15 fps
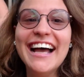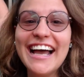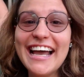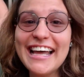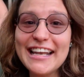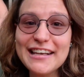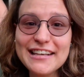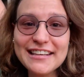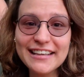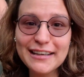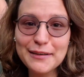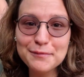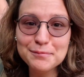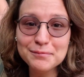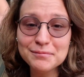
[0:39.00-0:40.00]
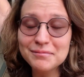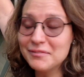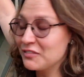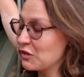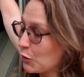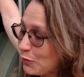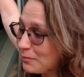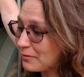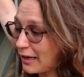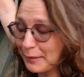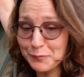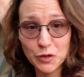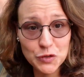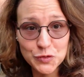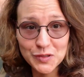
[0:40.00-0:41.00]
And no,
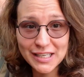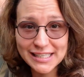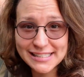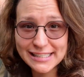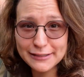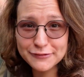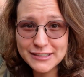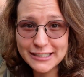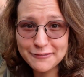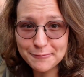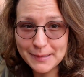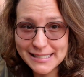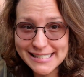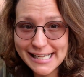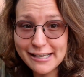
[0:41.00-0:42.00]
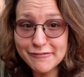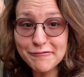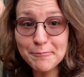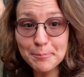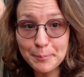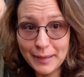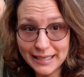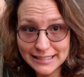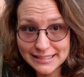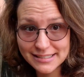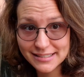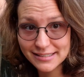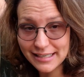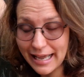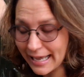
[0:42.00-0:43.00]
I'm not doing a self-drive myself,
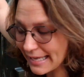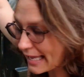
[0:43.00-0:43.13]
but I